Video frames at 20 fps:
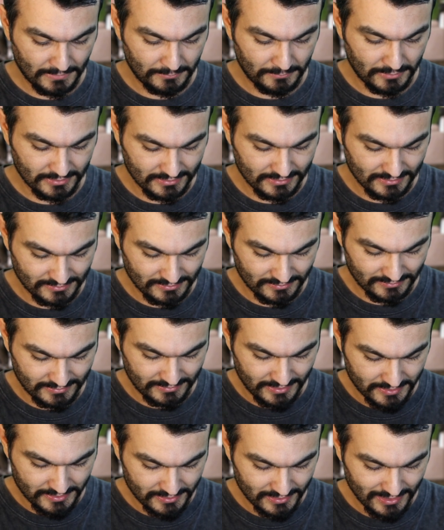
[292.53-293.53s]
Marcus is
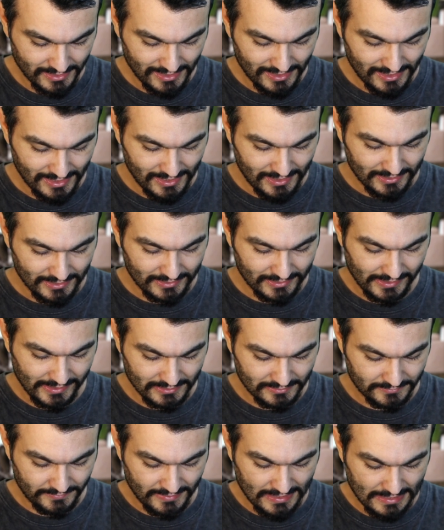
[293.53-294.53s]
there.
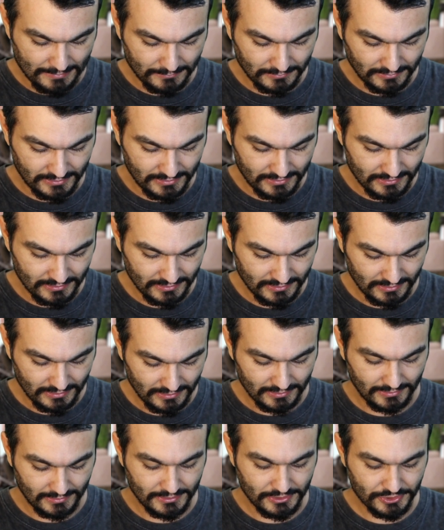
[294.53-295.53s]
Kids, family,
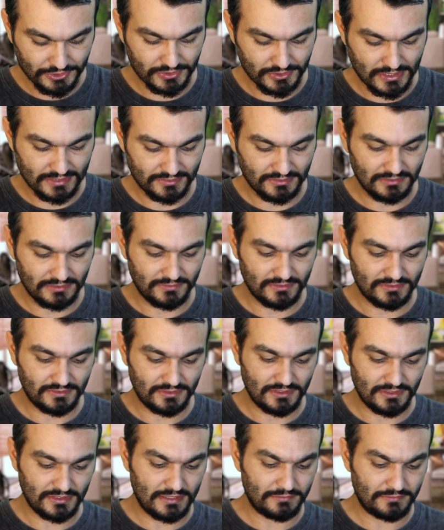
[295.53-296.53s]
leisure
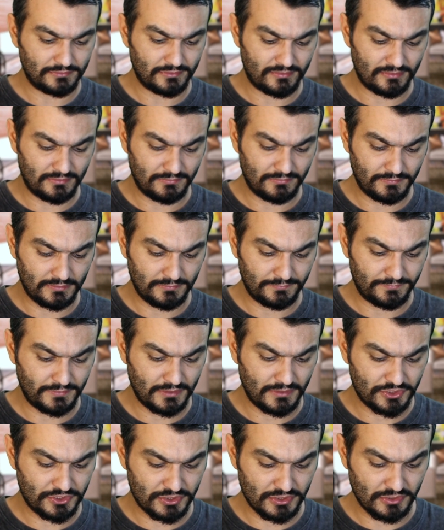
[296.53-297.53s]
activities, everything,
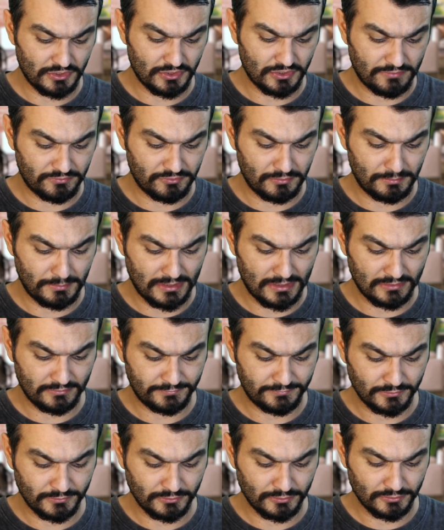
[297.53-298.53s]
fiction, government,
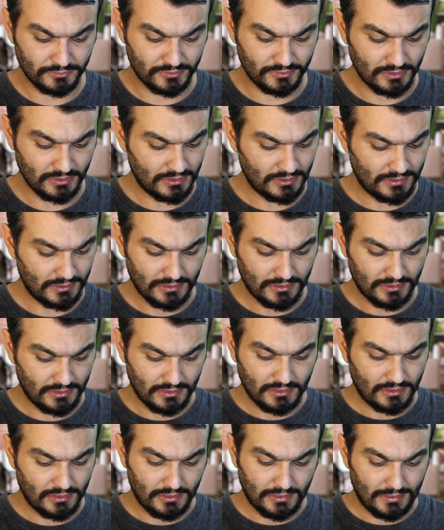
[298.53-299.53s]
food.
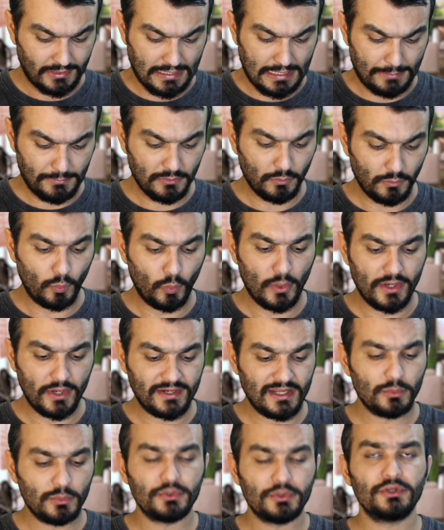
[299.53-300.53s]
I mean,
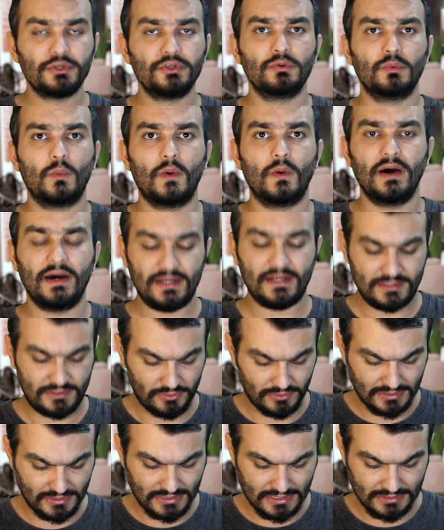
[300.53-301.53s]
whatever you
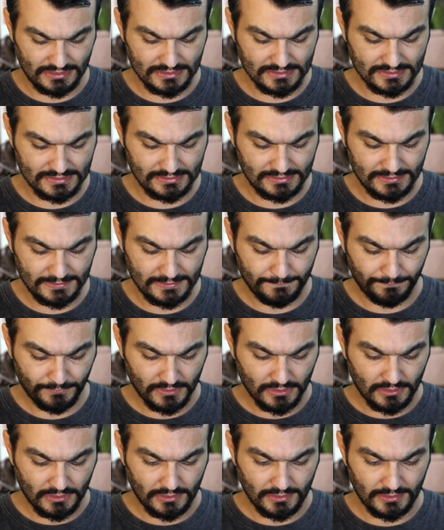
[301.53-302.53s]
want, you can easily
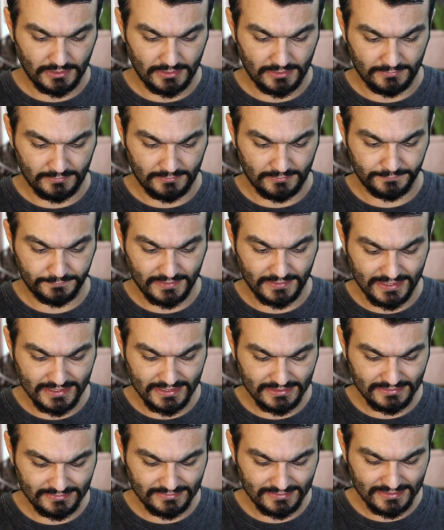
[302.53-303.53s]
uh,
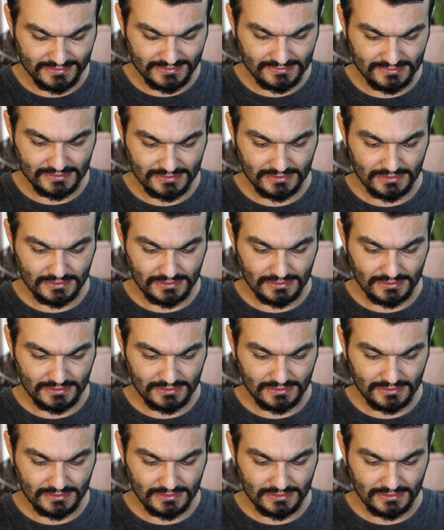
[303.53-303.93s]
find it.